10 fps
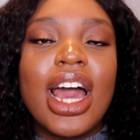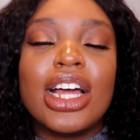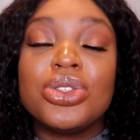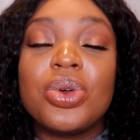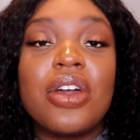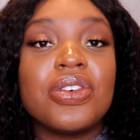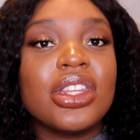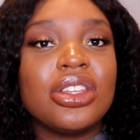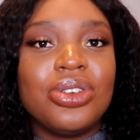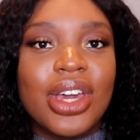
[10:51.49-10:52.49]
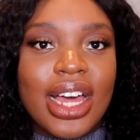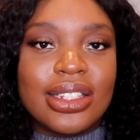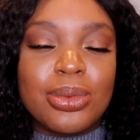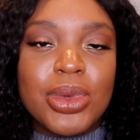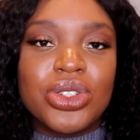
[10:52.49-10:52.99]
and do everything that you can
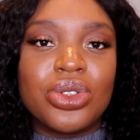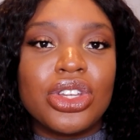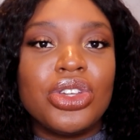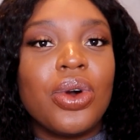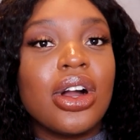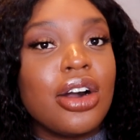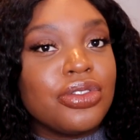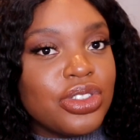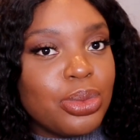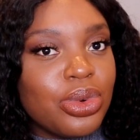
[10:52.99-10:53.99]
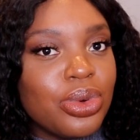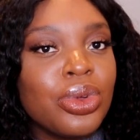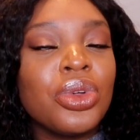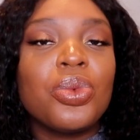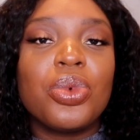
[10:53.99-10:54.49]
to make sure that you are comfortable
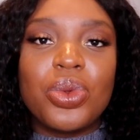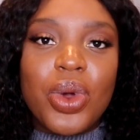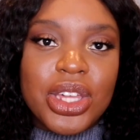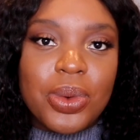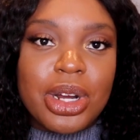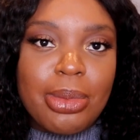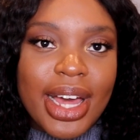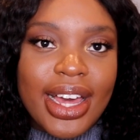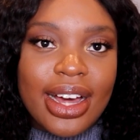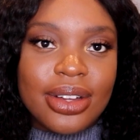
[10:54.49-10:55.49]
with where you want to buy a